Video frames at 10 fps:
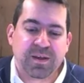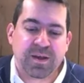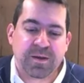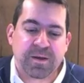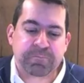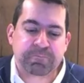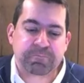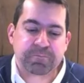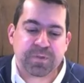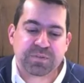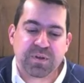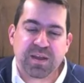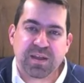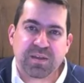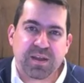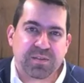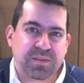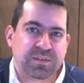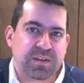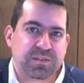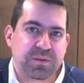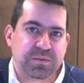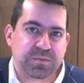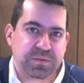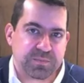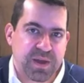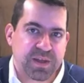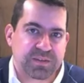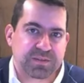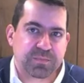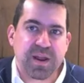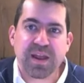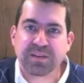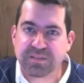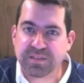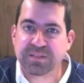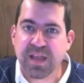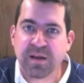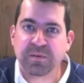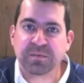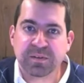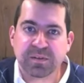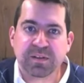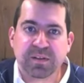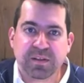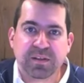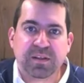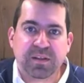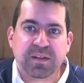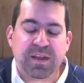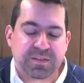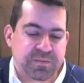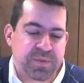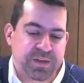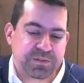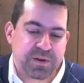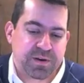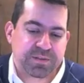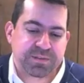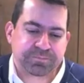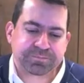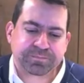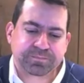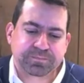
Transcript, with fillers: So I think to get those response practices down as administrators